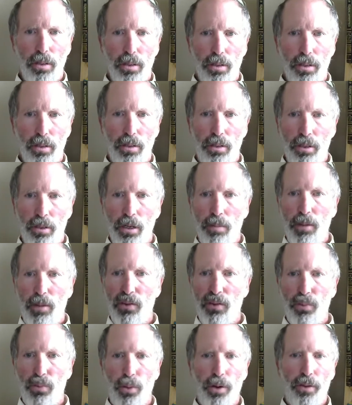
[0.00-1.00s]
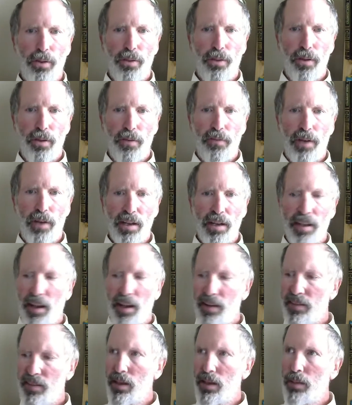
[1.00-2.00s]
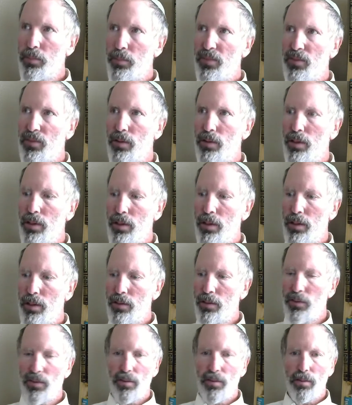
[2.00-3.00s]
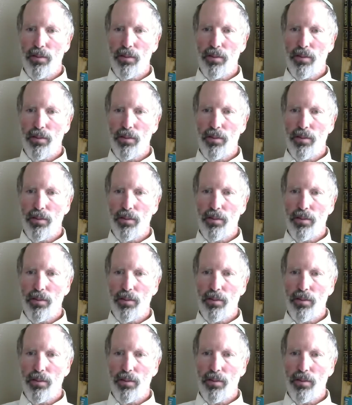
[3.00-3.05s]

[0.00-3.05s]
Nobel's worth of concepts in